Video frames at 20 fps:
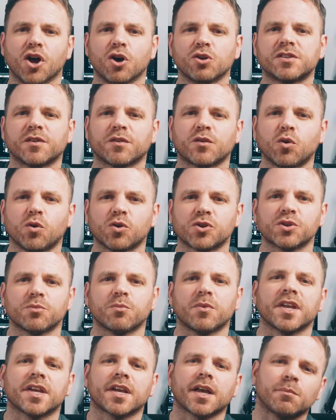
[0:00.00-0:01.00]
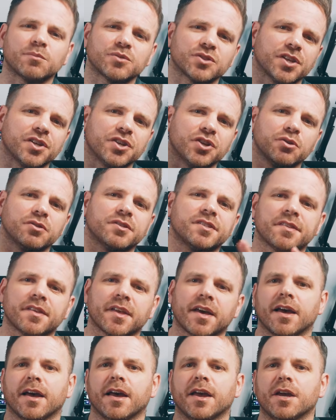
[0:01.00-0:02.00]
note of caution when it comes to using
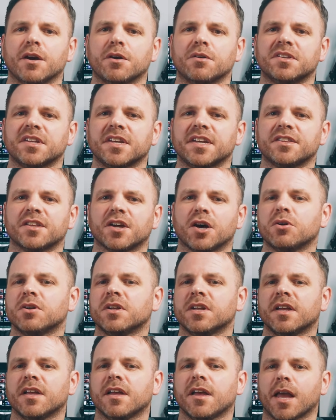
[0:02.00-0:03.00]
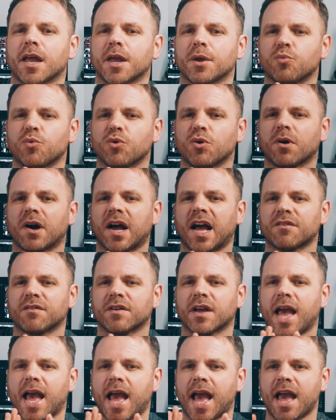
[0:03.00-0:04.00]
that AOD though, it will have
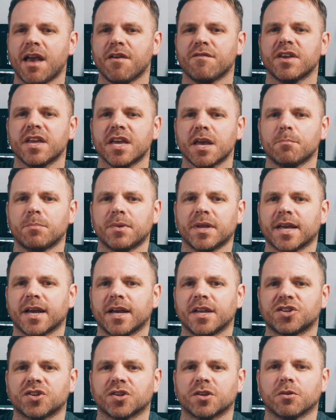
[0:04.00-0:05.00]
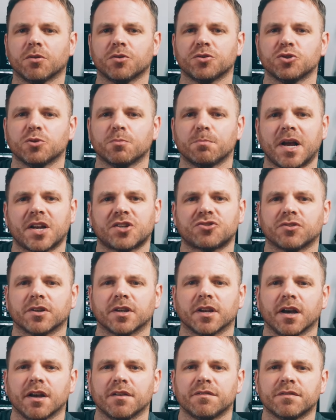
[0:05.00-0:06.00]
a heavy implication on your battery
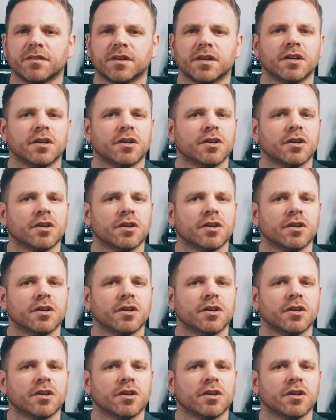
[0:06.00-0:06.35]
life.